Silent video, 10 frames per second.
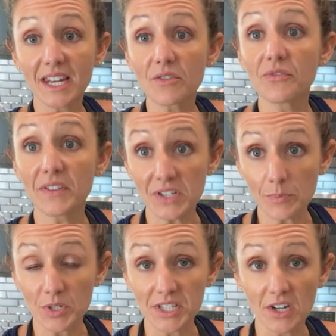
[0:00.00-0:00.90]
it
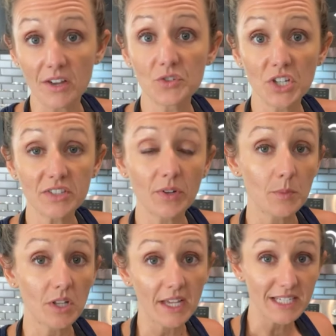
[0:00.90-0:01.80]
50% off just from
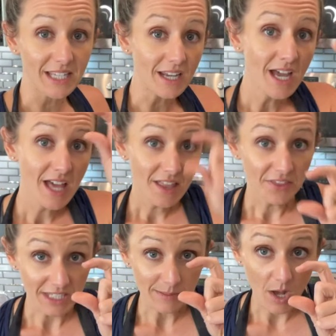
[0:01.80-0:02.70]
collecting the
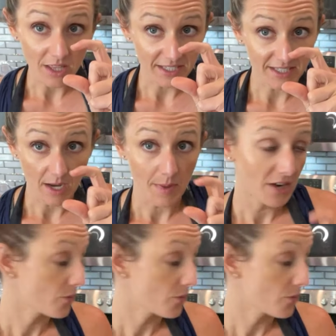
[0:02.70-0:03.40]
smallest amount of